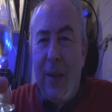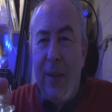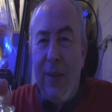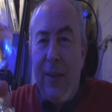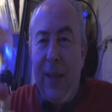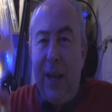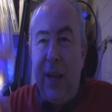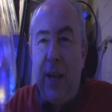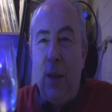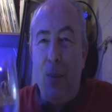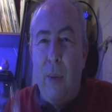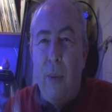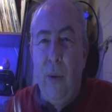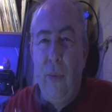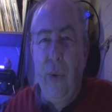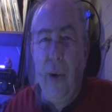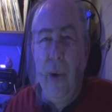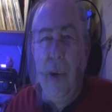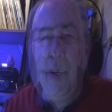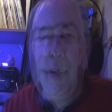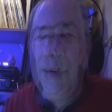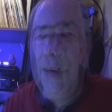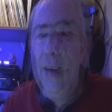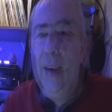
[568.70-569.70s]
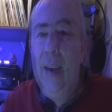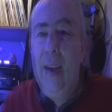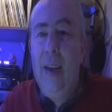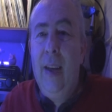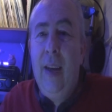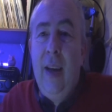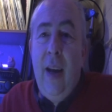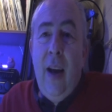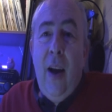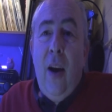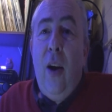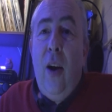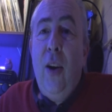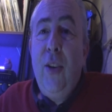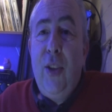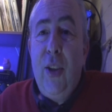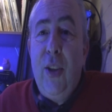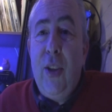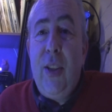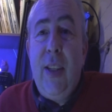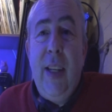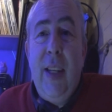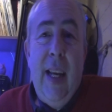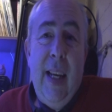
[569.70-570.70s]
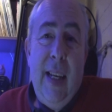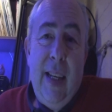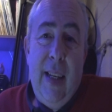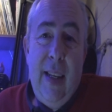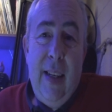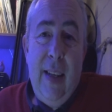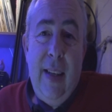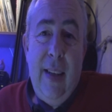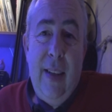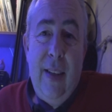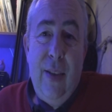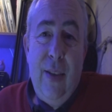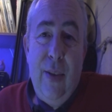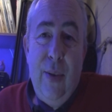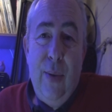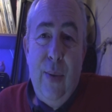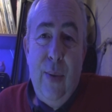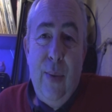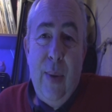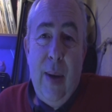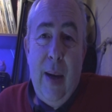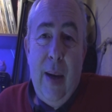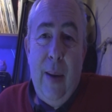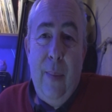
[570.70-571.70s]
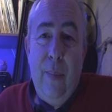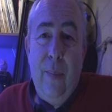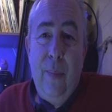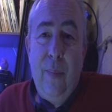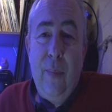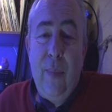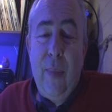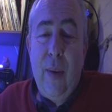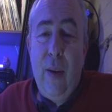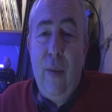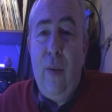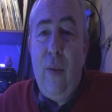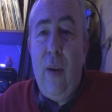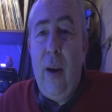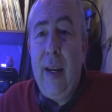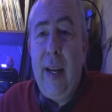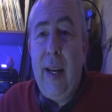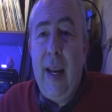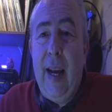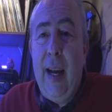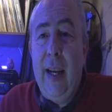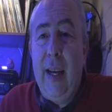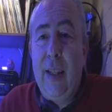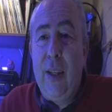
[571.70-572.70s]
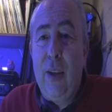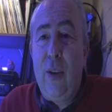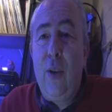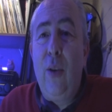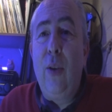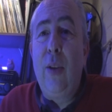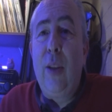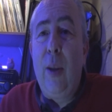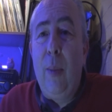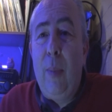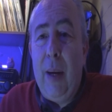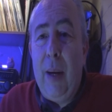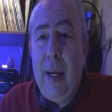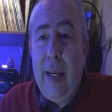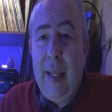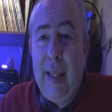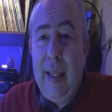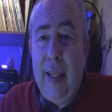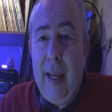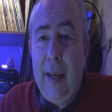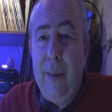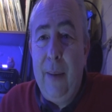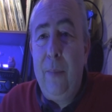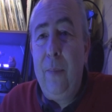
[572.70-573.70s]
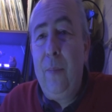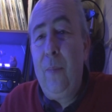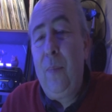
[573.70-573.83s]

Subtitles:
thank you my friend. I just need to find out how to cook the bloody thing.